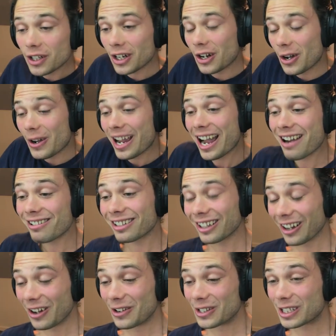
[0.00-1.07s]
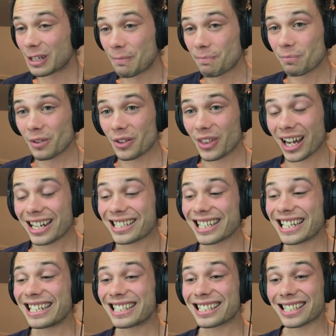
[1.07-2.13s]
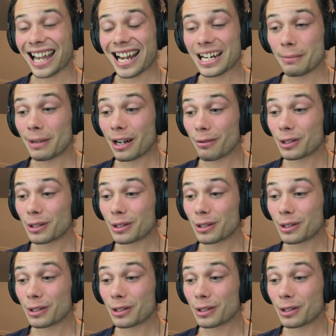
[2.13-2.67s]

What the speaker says: to know how close. That is insane. I mean, I